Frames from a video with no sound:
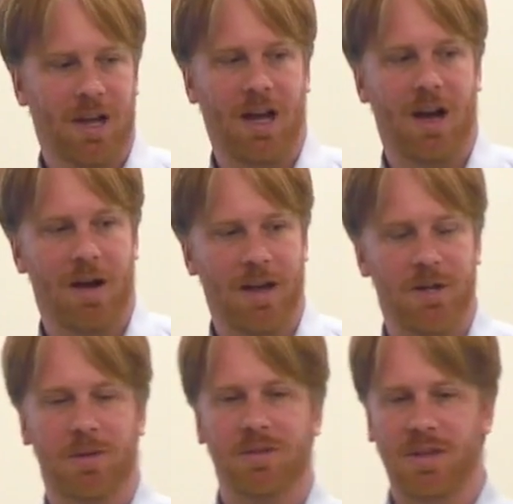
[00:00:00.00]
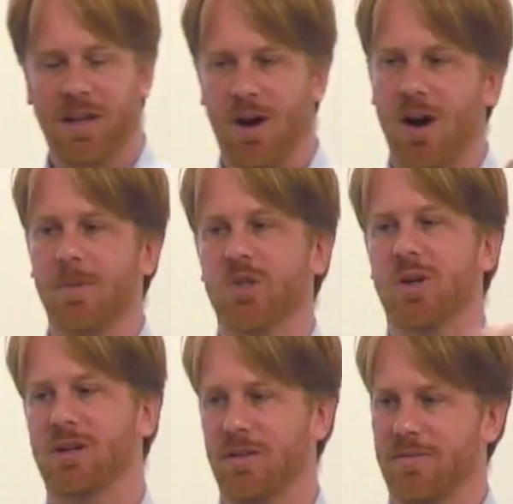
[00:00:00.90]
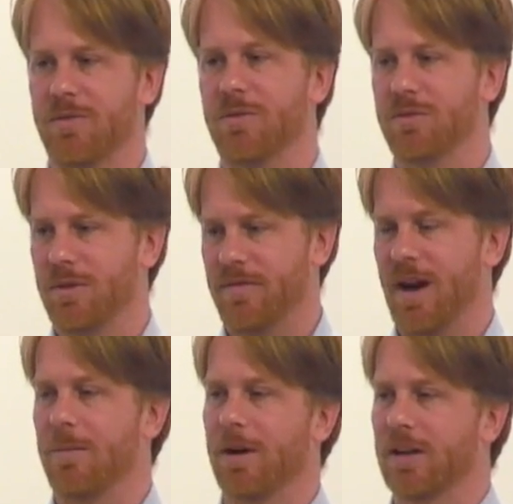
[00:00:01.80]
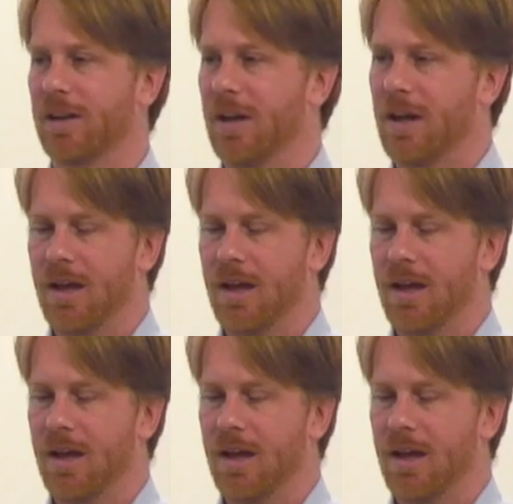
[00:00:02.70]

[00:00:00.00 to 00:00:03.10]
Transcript: Uh, and you can say arbitrarily through the fabric,